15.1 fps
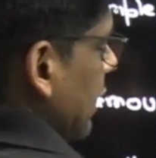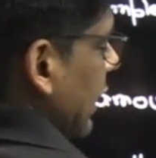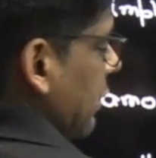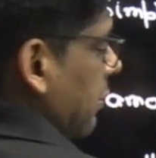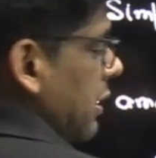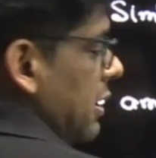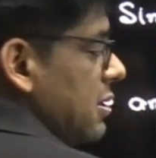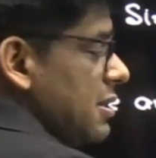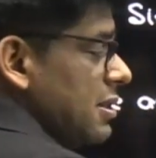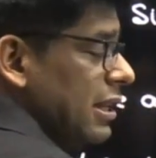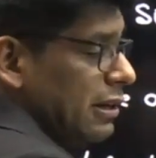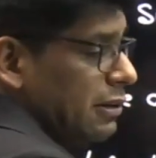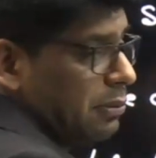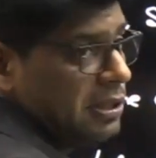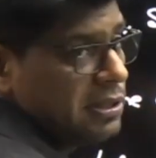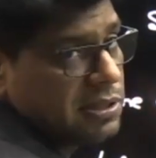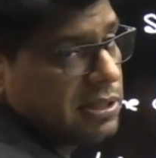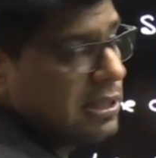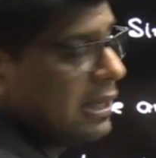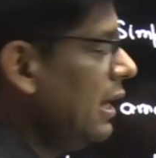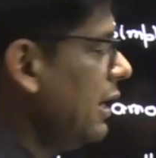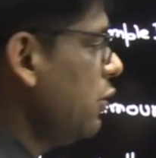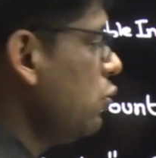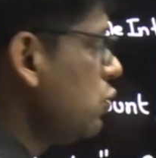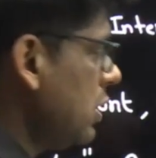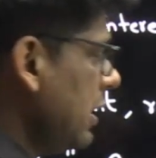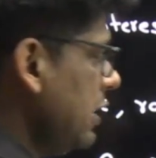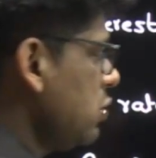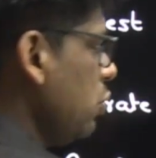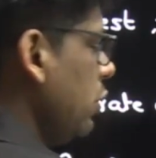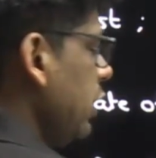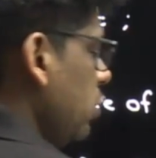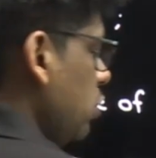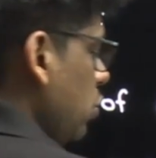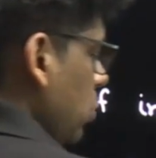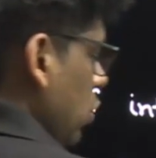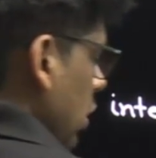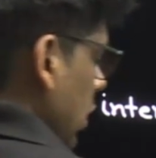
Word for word: that means, that means, sir, user is going to